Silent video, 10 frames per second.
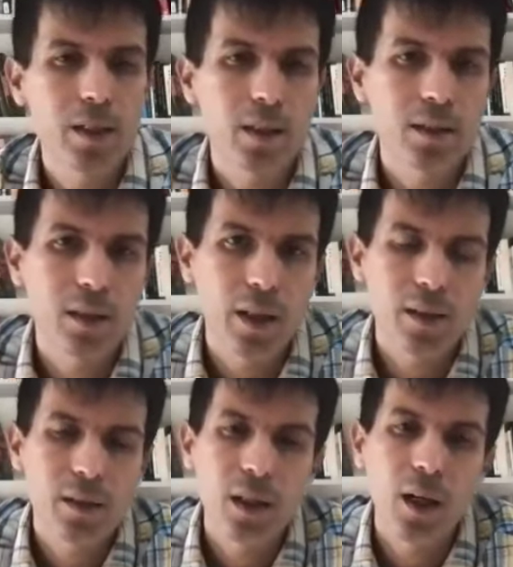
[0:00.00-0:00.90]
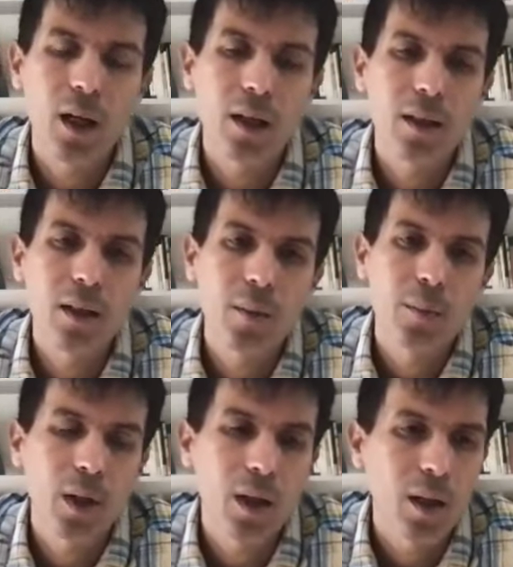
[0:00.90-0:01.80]
as Kip
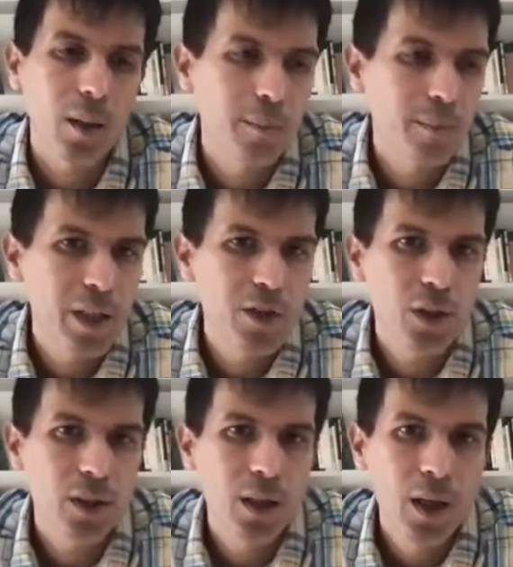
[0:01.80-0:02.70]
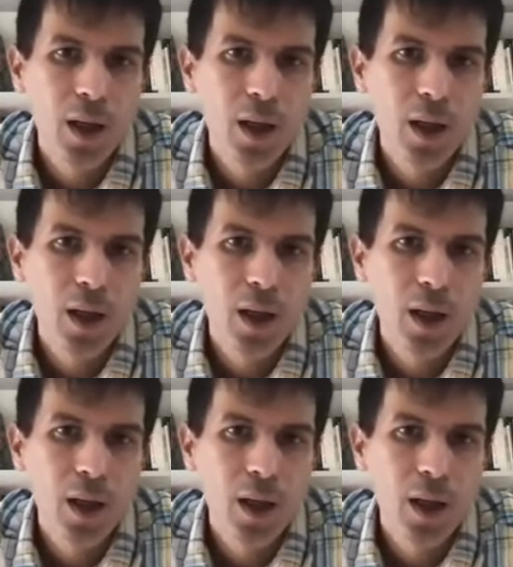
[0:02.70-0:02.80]
mentioned.